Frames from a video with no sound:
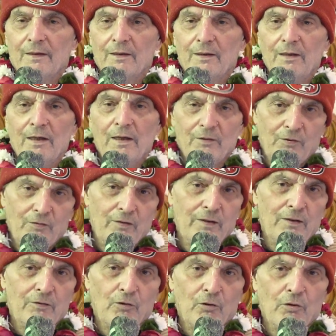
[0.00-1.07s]
Yes,
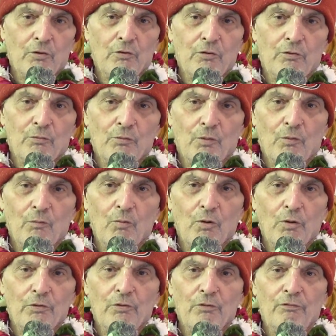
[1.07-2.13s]
these are earth,
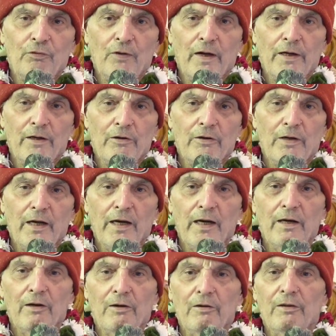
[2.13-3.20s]
water, fire,
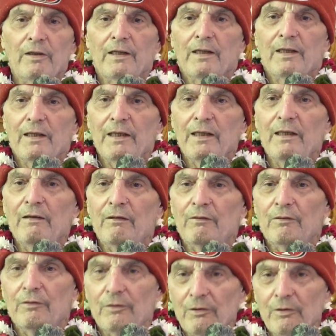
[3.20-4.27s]
air,
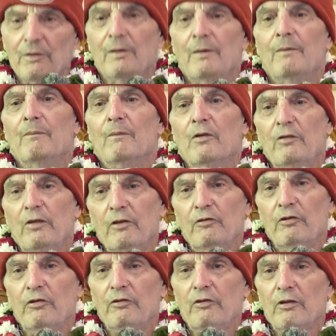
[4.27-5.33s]
ether,
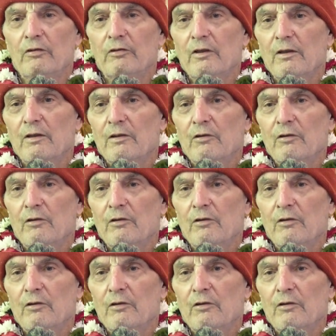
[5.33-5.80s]
such as this.